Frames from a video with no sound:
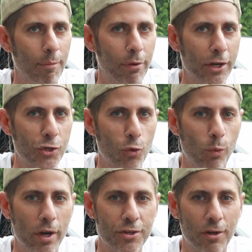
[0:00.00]
pressure
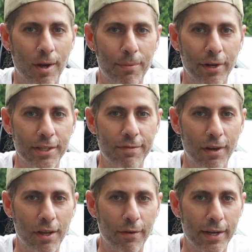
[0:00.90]
washer upgrades
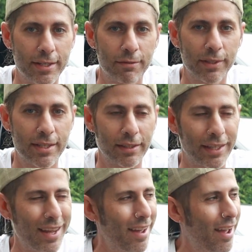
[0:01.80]
video I did
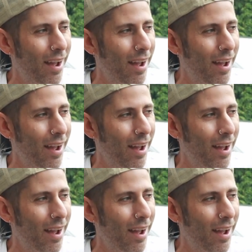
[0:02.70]
recently.